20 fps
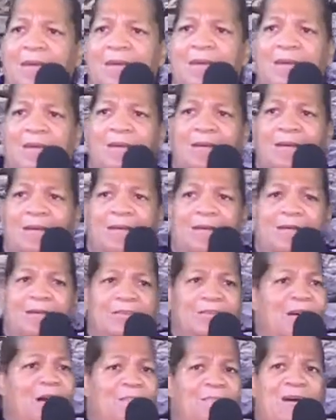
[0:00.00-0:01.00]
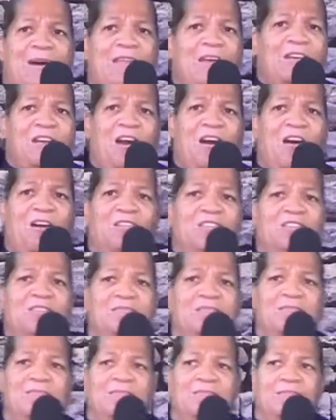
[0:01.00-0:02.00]
All right. Somebody called
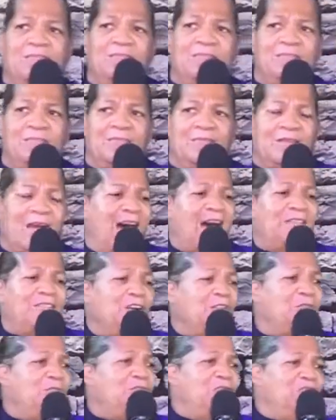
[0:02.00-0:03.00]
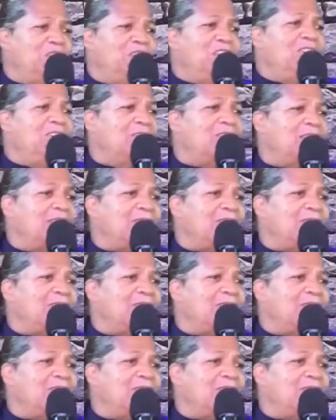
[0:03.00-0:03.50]
him. I know who it is.